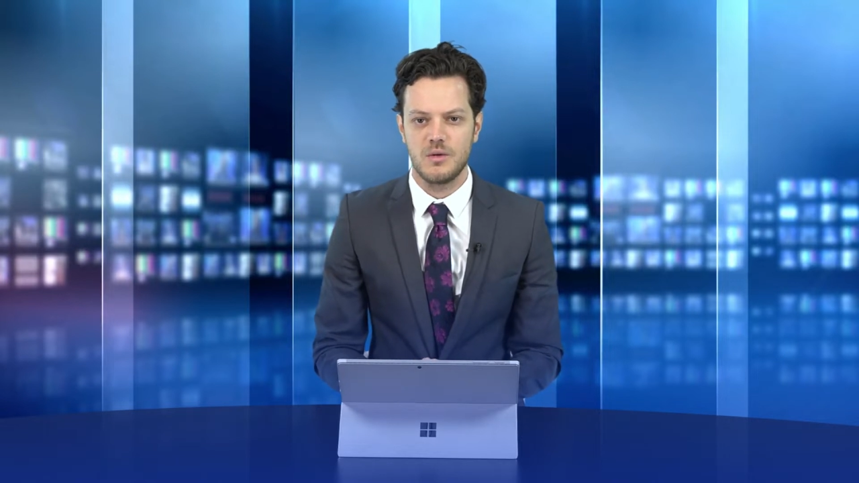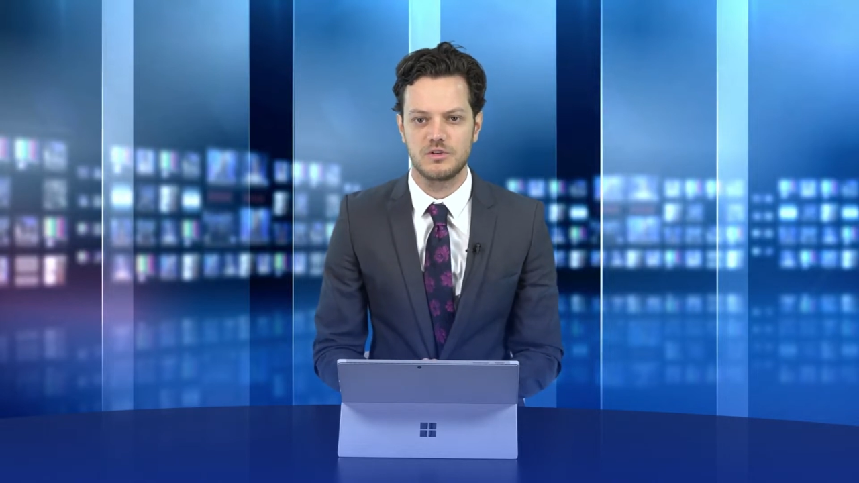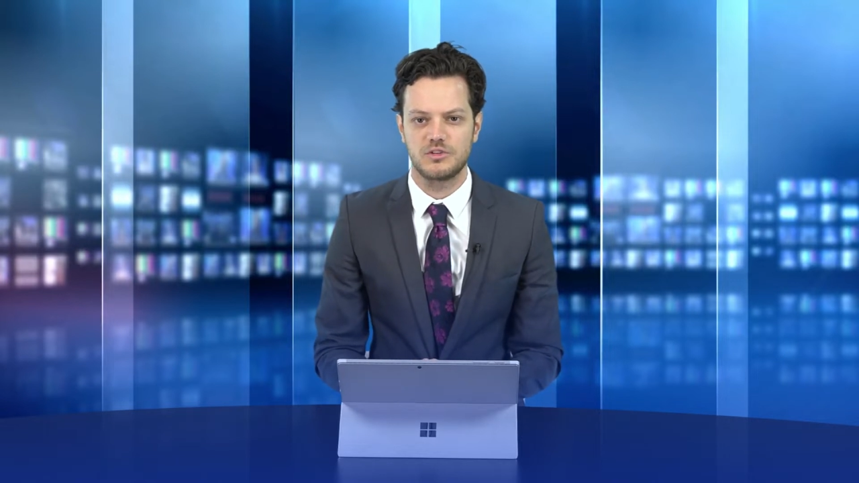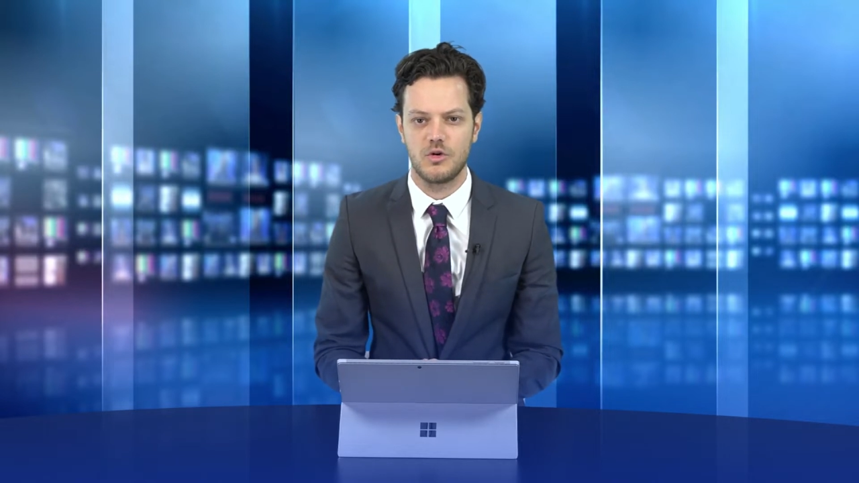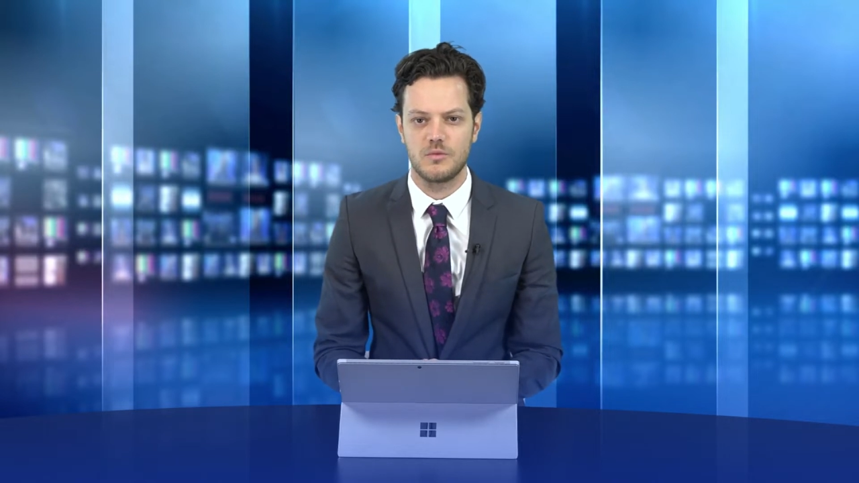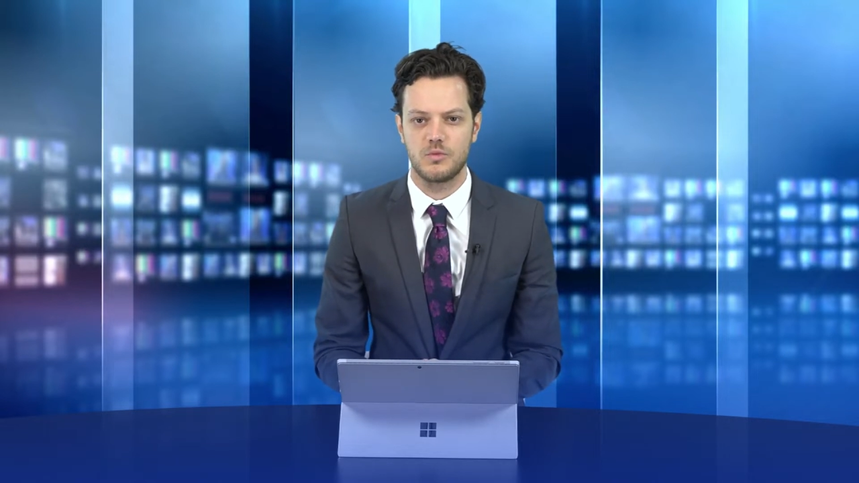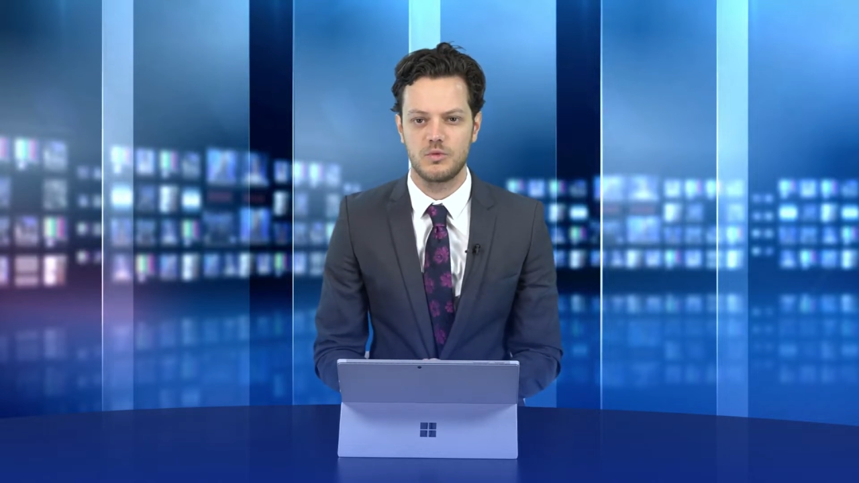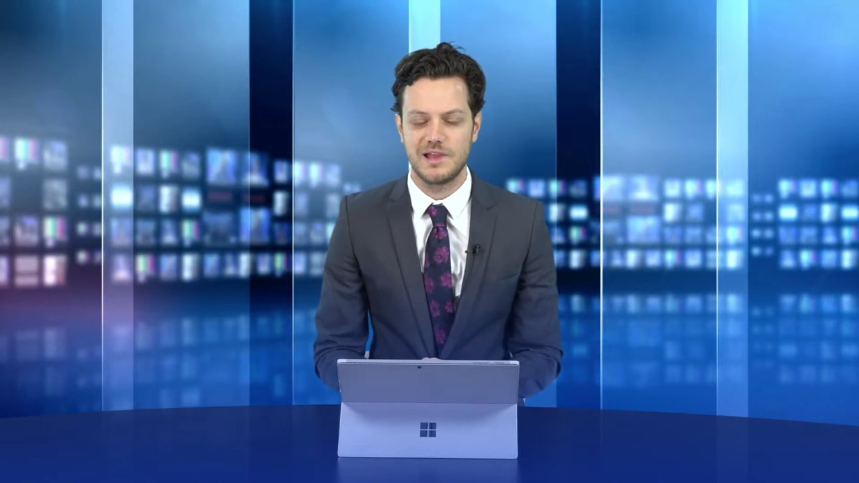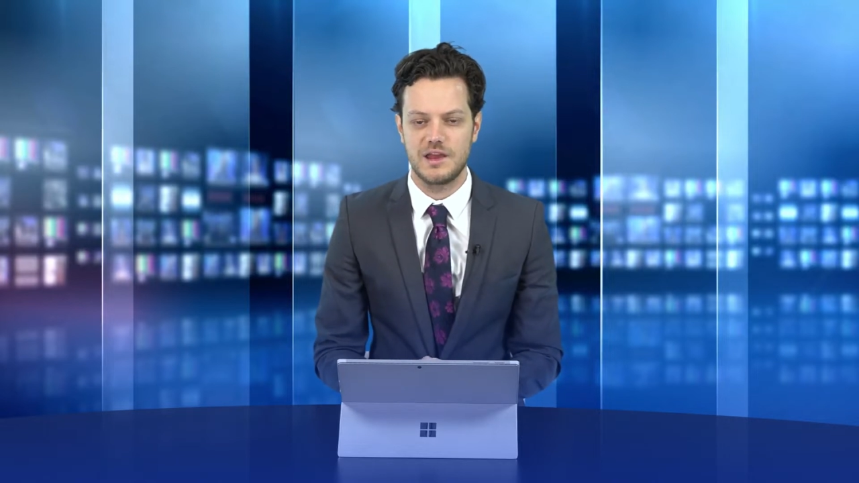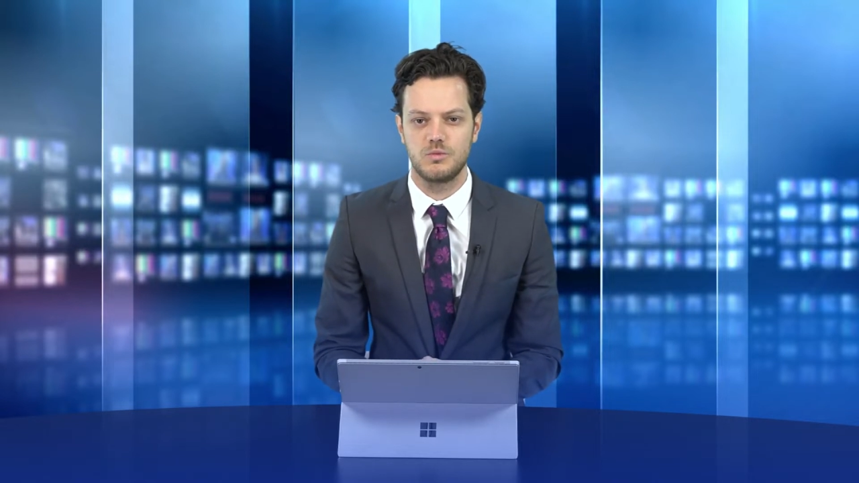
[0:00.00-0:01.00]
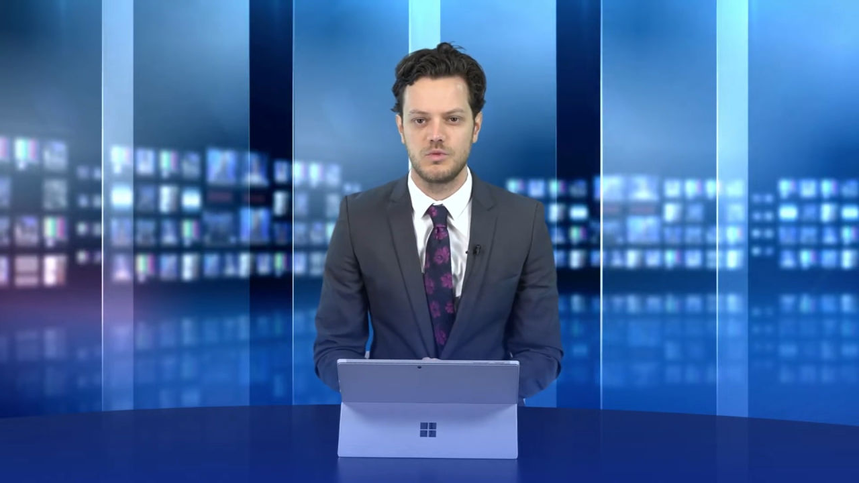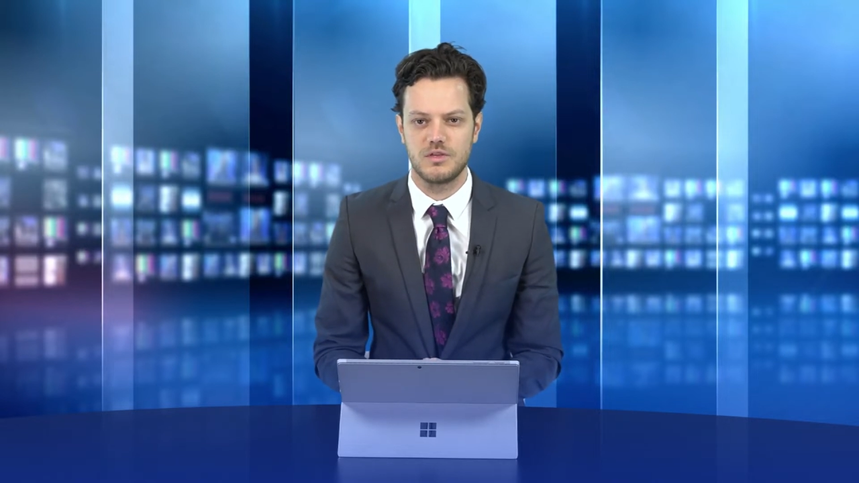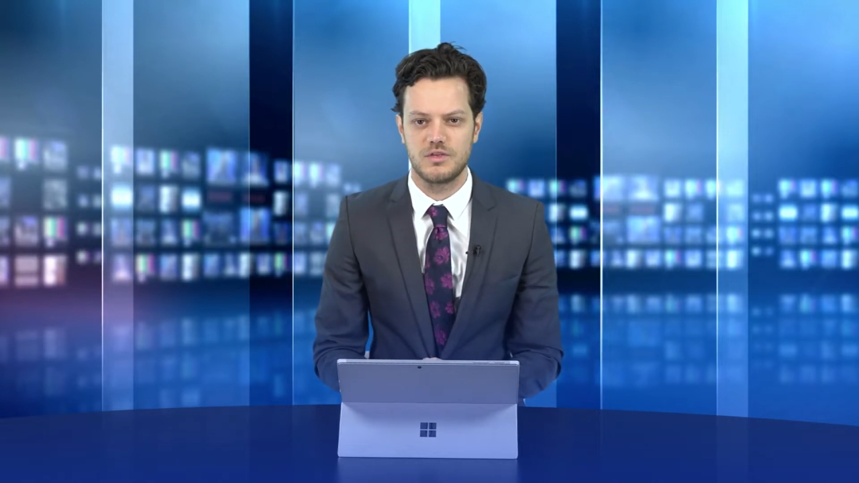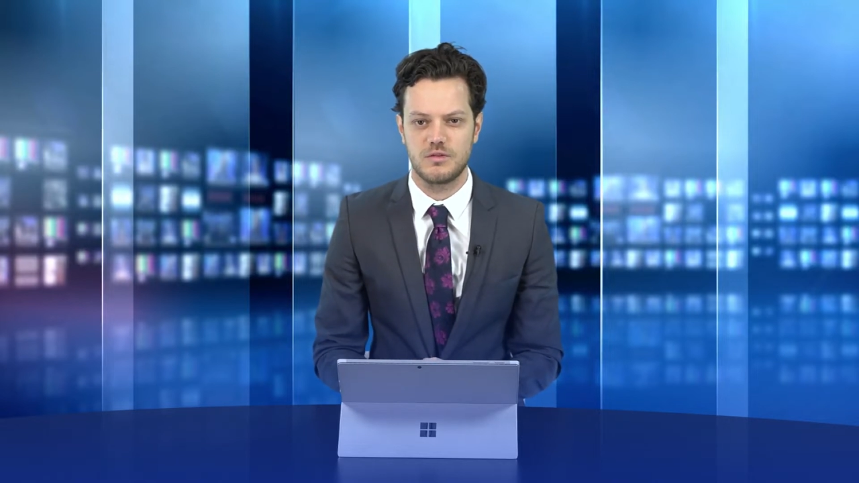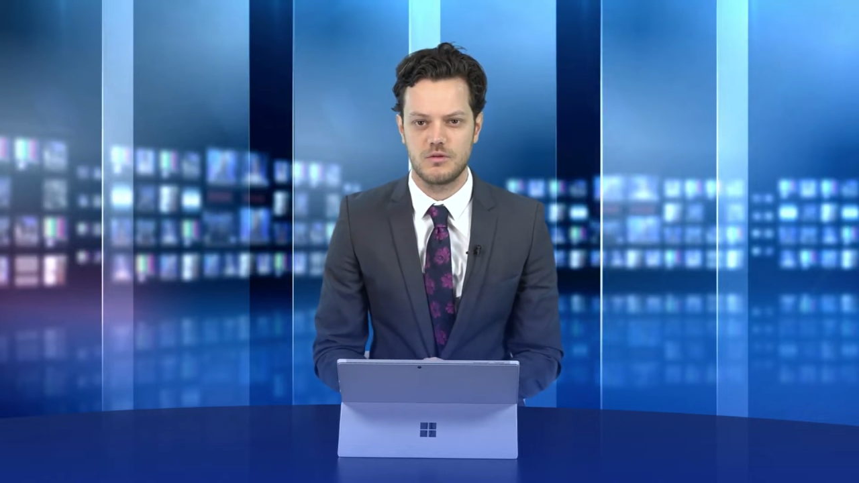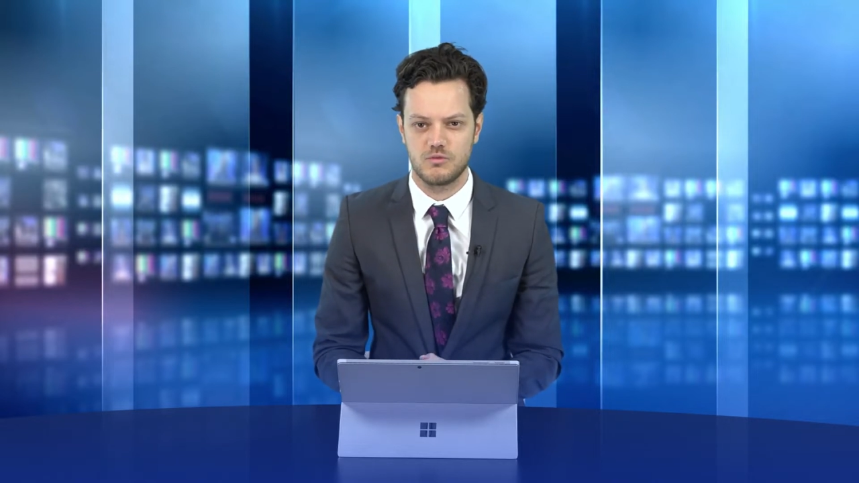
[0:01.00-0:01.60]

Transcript: We saw it led with